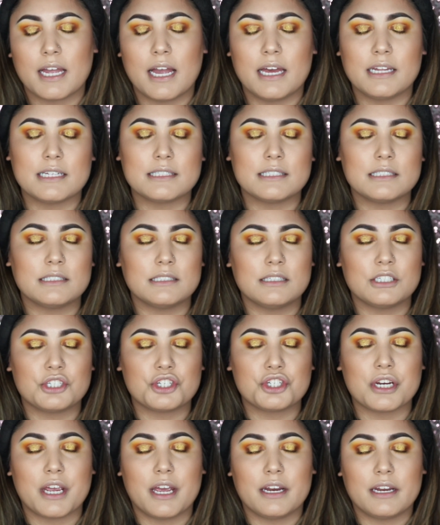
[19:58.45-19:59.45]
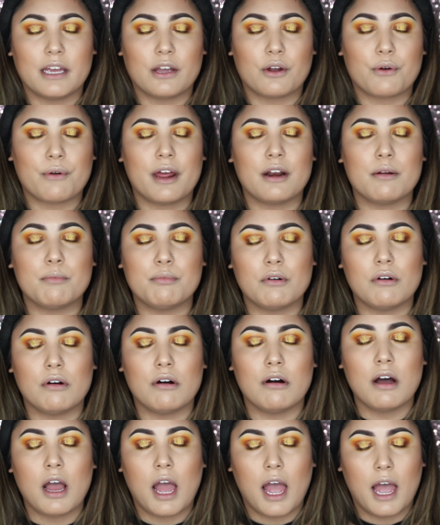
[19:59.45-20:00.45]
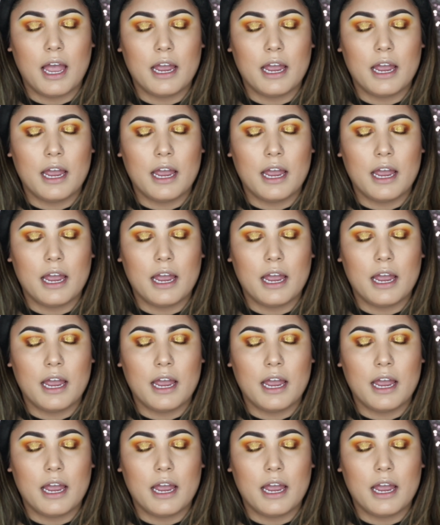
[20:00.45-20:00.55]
And this is in the shade Incredible.